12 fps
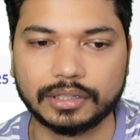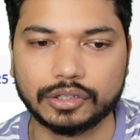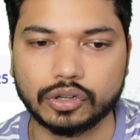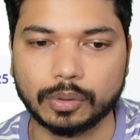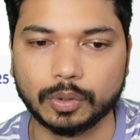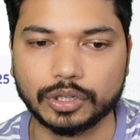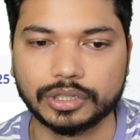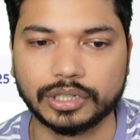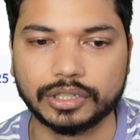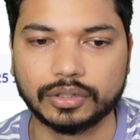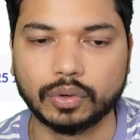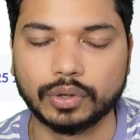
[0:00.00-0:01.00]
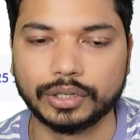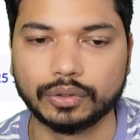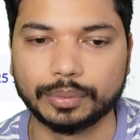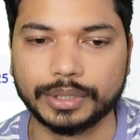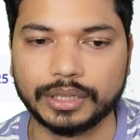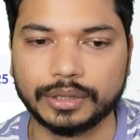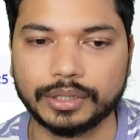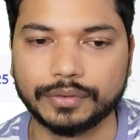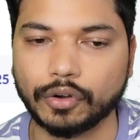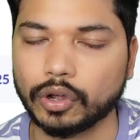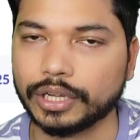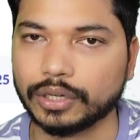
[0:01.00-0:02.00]
The job location is going to be in the
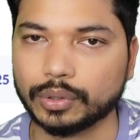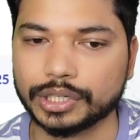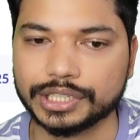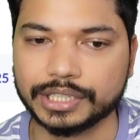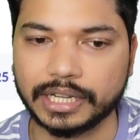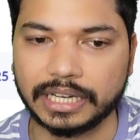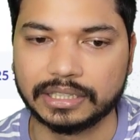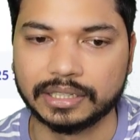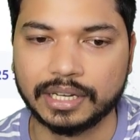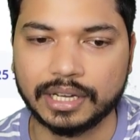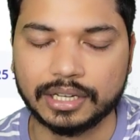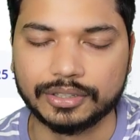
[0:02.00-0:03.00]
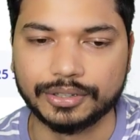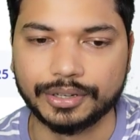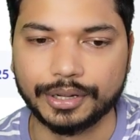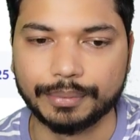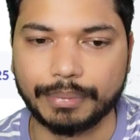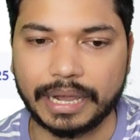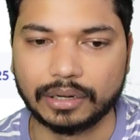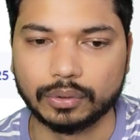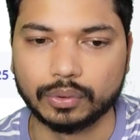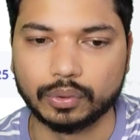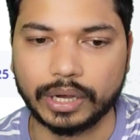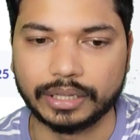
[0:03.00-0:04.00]
following location like Chennai,
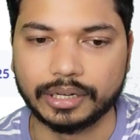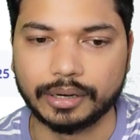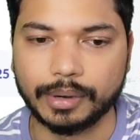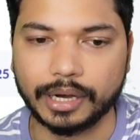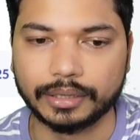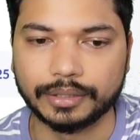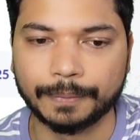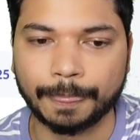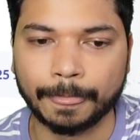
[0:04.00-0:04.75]
Bangalore, Hyderabad,